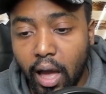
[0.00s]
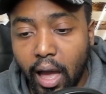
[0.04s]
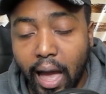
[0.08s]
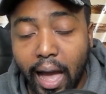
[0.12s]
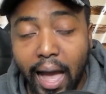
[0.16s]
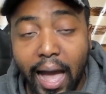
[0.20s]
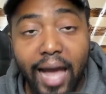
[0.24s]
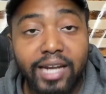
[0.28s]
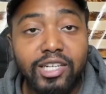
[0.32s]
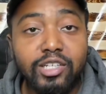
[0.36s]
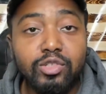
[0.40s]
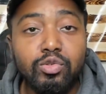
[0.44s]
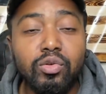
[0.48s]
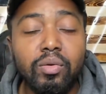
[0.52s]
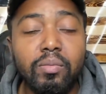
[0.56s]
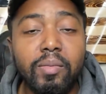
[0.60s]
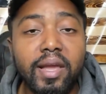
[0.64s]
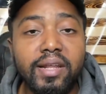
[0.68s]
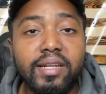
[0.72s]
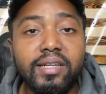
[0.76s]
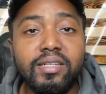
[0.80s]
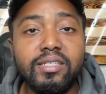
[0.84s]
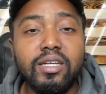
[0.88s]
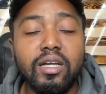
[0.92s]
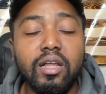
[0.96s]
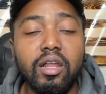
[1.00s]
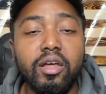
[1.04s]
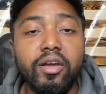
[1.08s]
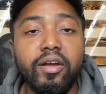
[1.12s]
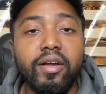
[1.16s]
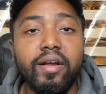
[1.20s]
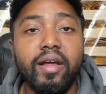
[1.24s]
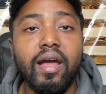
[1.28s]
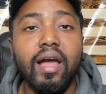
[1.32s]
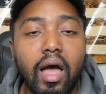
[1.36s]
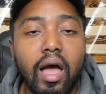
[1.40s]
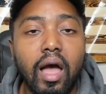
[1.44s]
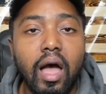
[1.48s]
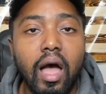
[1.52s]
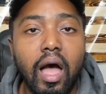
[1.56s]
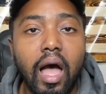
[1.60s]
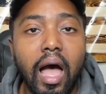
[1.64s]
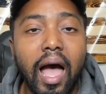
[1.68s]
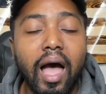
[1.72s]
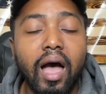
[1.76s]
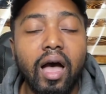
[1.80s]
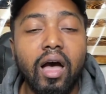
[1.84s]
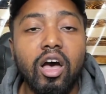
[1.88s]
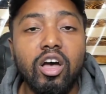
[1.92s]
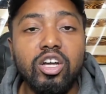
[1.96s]
I just want to make this clear.
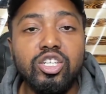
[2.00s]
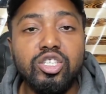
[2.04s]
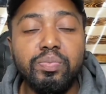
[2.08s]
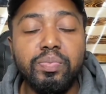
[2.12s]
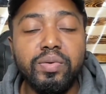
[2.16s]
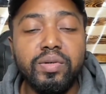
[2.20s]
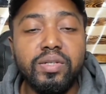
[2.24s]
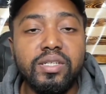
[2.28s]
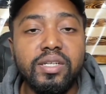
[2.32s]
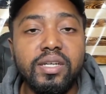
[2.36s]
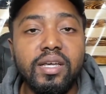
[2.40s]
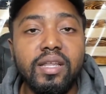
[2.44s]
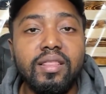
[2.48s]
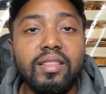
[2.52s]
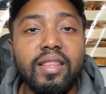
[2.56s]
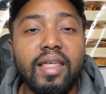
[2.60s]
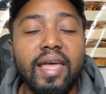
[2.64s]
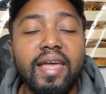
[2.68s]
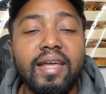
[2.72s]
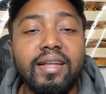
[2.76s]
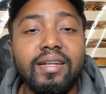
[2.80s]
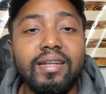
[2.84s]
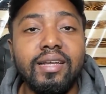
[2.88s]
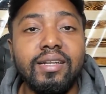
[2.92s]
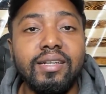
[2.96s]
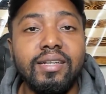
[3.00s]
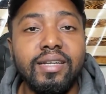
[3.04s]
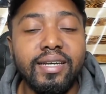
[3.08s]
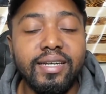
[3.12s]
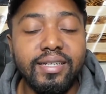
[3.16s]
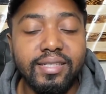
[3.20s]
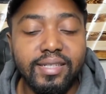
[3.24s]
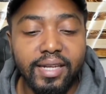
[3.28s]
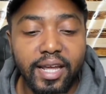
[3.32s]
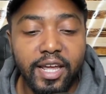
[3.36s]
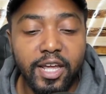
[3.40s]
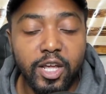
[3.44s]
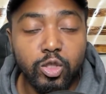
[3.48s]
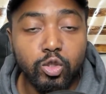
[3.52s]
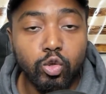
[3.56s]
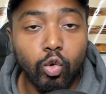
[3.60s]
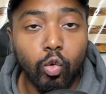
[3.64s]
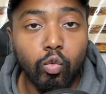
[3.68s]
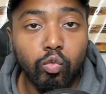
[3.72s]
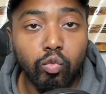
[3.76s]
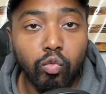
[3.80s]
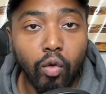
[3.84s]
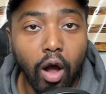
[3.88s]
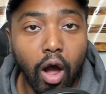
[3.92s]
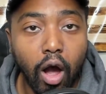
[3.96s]
I 100% think that this is
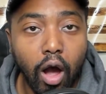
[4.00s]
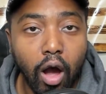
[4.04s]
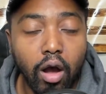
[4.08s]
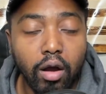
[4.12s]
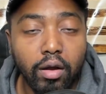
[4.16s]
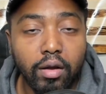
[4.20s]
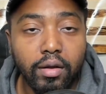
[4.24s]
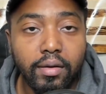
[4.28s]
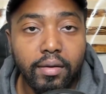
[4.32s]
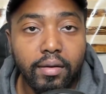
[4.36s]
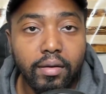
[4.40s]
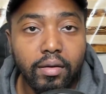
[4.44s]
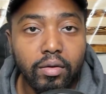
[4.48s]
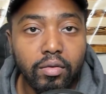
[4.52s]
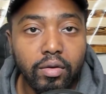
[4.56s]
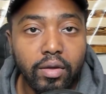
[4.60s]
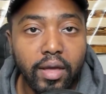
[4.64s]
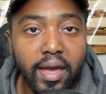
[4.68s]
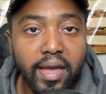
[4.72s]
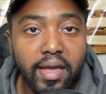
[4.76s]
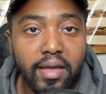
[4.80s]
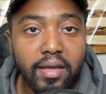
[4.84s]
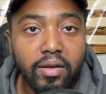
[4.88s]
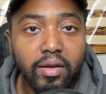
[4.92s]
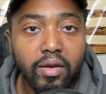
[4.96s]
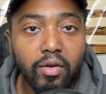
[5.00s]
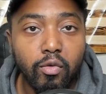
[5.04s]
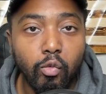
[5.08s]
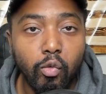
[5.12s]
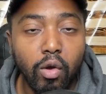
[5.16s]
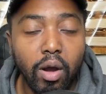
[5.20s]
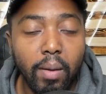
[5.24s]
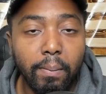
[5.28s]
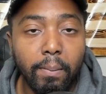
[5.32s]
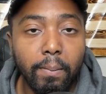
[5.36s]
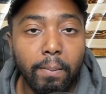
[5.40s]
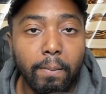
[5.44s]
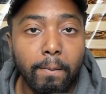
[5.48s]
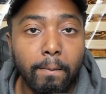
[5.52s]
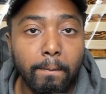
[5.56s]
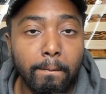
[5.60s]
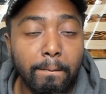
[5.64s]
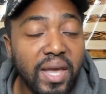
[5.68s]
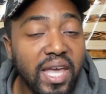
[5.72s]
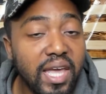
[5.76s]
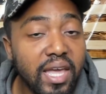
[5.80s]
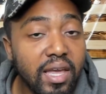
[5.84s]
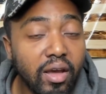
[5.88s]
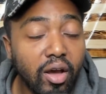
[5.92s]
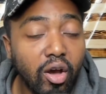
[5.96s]
wrong. Okay, what
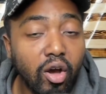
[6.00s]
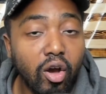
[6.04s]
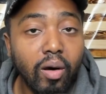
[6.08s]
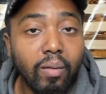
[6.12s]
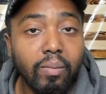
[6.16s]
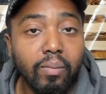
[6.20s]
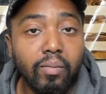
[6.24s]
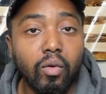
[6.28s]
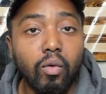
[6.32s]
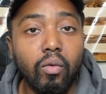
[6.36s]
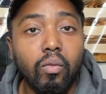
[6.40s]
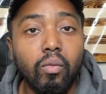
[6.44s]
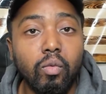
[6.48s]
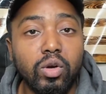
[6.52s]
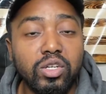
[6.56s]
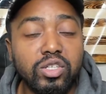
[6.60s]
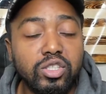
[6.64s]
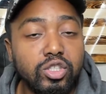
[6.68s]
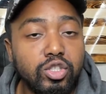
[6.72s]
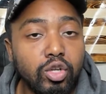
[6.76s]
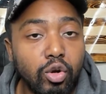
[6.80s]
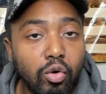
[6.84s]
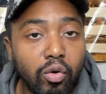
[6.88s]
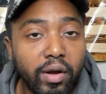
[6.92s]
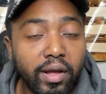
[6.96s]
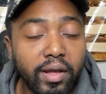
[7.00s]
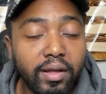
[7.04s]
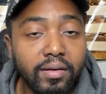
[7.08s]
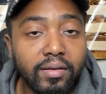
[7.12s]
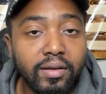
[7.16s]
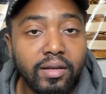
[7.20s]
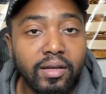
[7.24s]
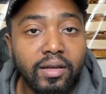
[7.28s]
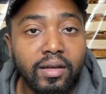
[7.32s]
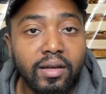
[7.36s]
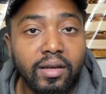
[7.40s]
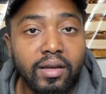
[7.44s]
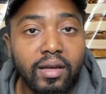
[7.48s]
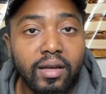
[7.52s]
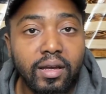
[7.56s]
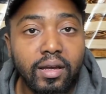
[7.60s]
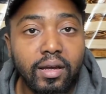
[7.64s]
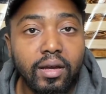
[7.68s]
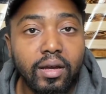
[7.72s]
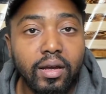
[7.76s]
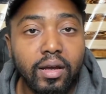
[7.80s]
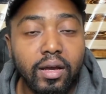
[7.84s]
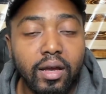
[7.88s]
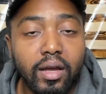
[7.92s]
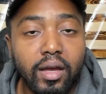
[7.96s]
P-Hub was doing
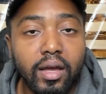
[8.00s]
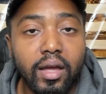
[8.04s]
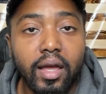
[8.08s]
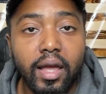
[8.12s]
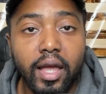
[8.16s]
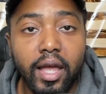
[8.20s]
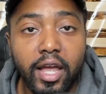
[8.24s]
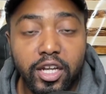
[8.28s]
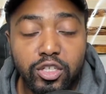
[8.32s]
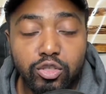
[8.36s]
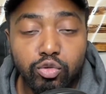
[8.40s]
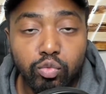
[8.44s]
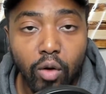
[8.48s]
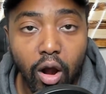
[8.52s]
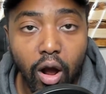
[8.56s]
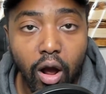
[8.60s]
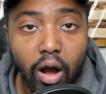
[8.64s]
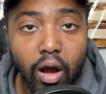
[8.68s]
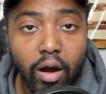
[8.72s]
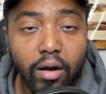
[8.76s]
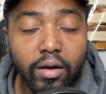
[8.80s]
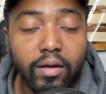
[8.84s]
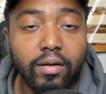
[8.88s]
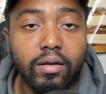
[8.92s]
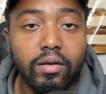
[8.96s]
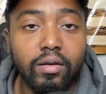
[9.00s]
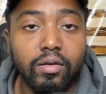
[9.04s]
is wrong.